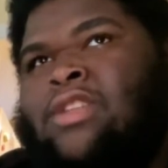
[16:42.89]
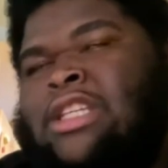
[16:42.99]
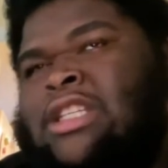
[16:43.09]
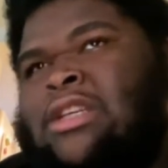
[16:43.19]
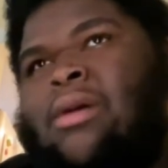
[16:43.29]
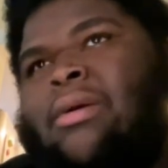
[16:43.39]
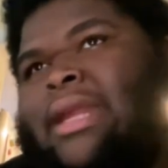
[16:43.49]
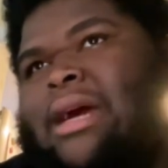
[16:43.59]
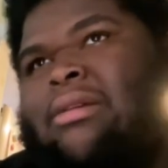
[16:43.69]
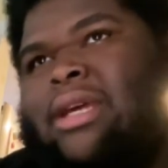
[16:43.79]
is just going
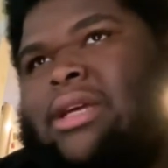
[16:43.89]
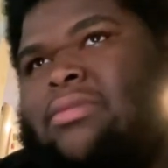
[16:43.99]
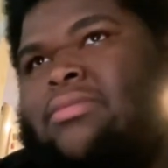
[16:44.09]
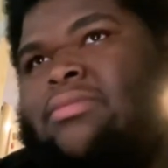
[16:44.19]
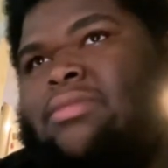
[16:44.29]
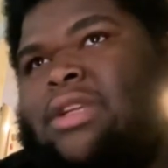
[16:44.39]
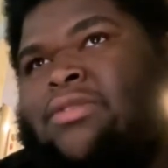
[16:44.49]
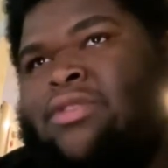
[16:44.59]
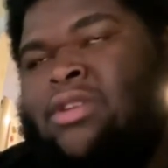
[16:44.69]
downhill as